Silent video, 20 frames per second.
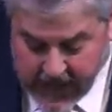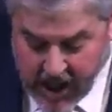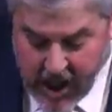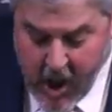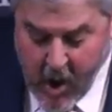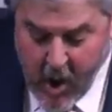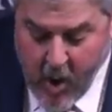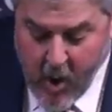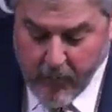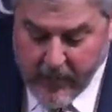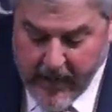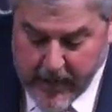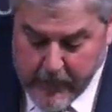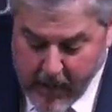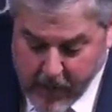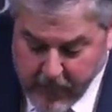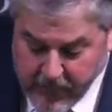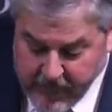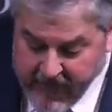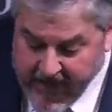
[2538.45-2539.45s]
and a home. They
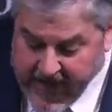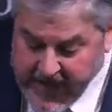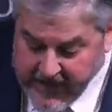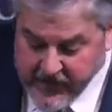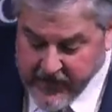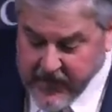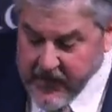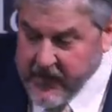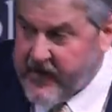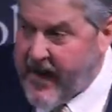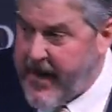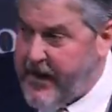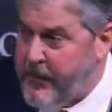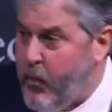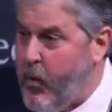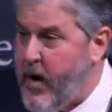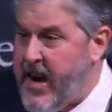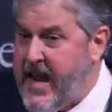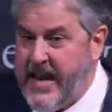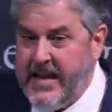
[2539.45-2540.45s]
both face the
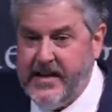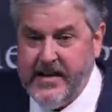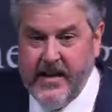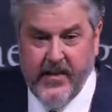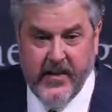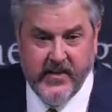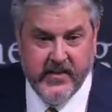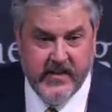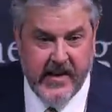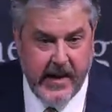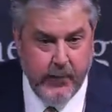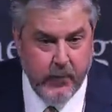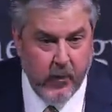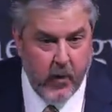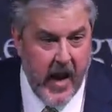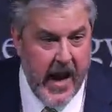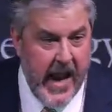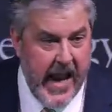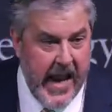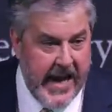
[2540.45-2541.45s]
same wind and the same
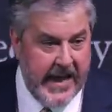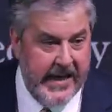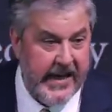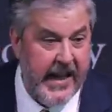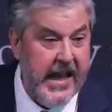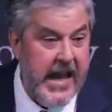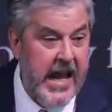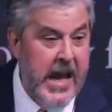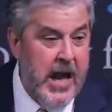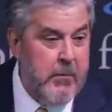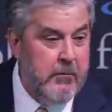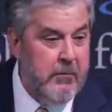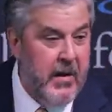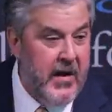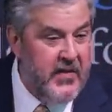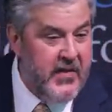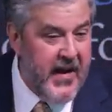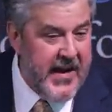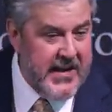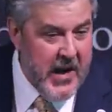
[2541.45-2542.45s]
rain,
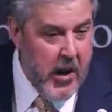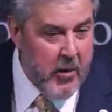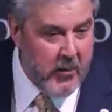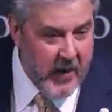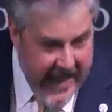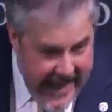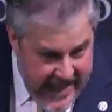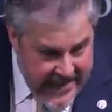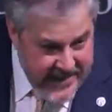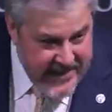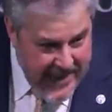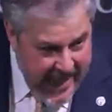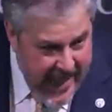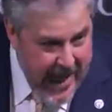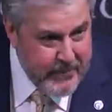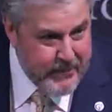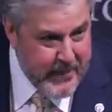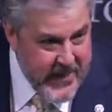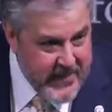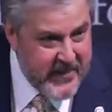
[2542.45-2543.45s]
but they don't end
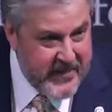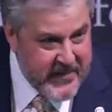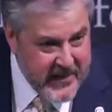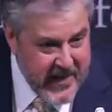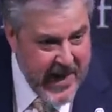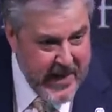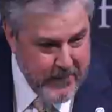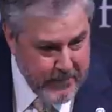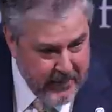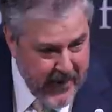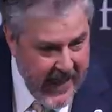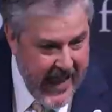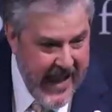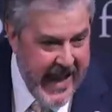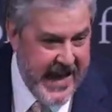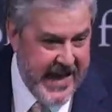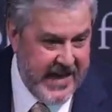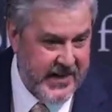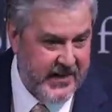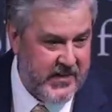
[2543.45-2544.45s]
up in the same
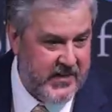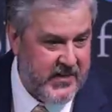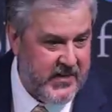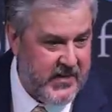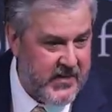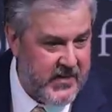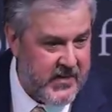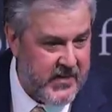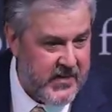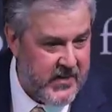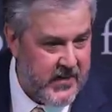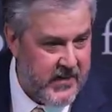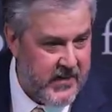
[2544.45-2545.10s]
place.